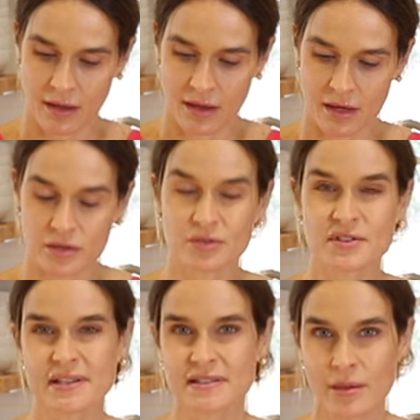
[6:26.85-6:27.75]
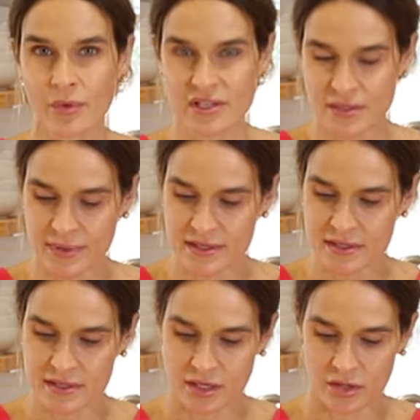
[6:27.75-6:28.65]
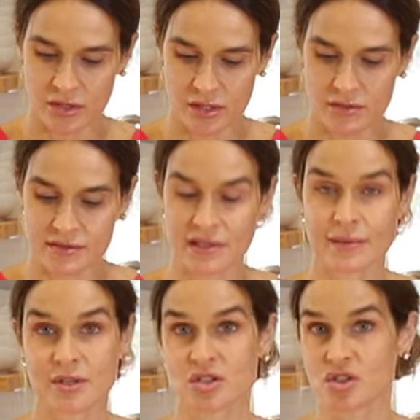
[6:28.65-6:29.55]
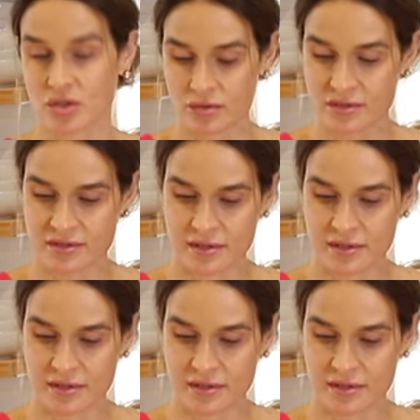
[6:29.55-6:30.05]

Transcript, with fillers: And you'll see some recipes that tell you to use lemon juice